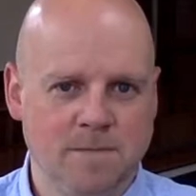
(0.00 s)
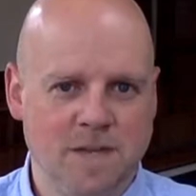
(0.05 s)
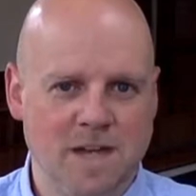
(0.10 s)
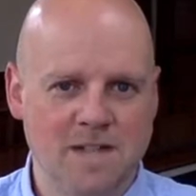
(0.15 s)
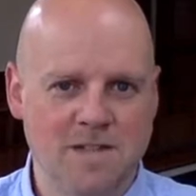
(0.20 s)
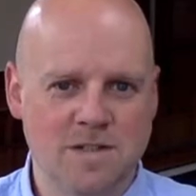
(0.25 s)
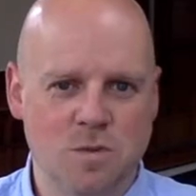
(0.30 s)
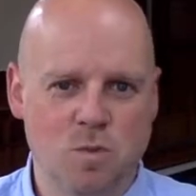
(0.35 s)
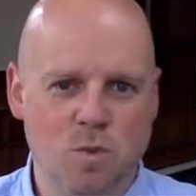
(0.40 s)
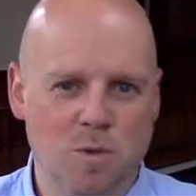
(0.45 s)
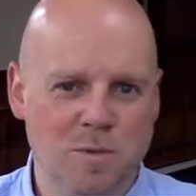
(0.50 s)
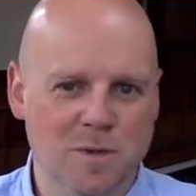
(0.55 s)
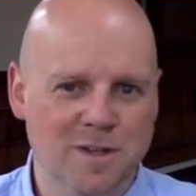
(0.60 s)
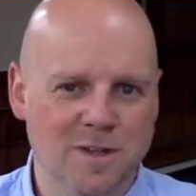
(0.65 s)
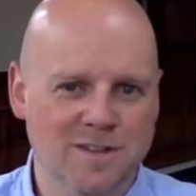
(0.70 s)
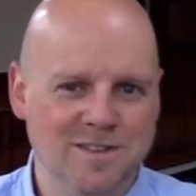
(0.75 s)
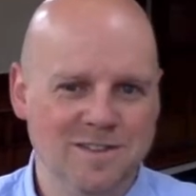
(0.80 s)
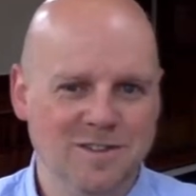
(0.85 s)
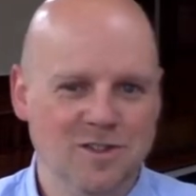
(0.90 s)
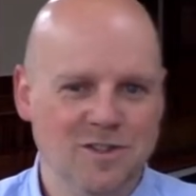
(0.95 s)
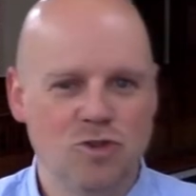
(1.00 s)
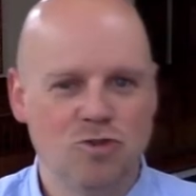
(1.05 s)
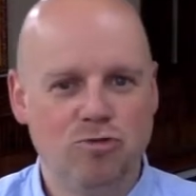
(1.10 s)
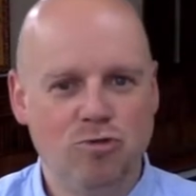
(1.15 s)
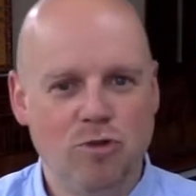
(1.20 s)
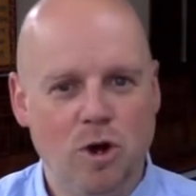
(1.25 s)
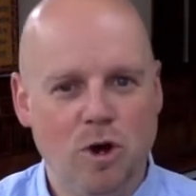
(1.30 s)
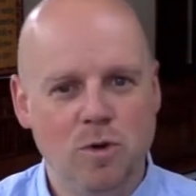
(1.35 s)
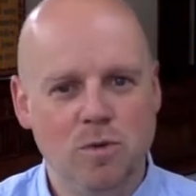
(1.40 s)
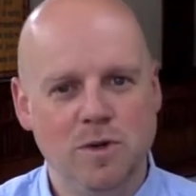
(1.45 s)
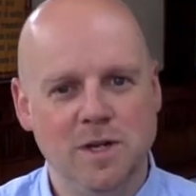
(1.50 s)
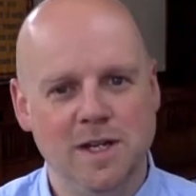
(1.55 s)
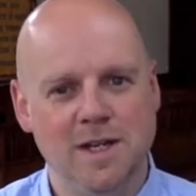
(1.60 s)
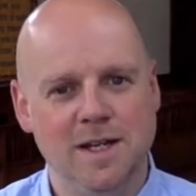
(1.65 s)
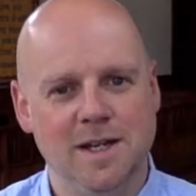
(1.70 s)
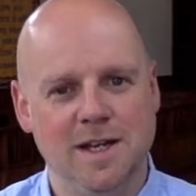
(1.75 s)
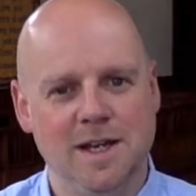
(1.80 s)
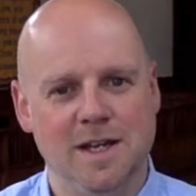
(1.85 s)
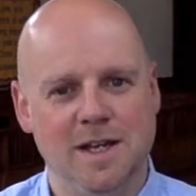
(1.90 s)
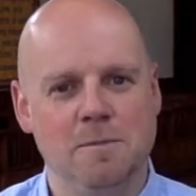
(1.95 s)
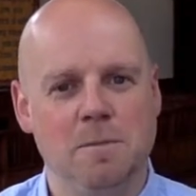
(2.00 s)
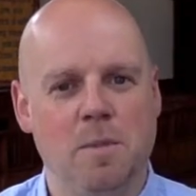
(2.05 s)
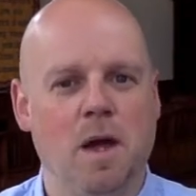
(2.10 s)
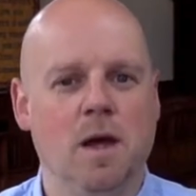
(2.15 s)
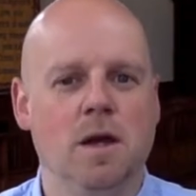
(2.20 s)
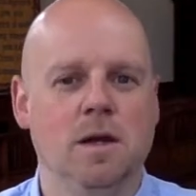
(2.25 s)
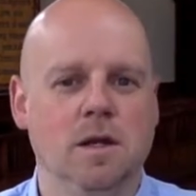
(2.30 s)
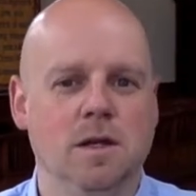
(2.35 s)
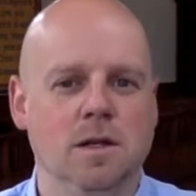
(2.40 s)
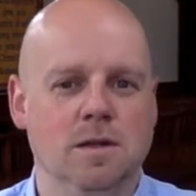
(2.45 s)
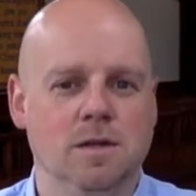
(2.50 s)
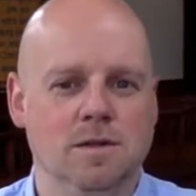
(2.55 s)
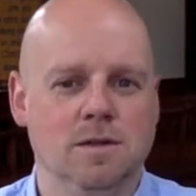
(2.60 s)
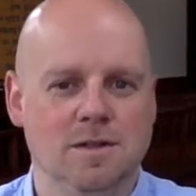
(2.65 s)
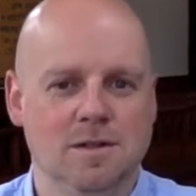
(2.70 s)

as a woman groaning in pain,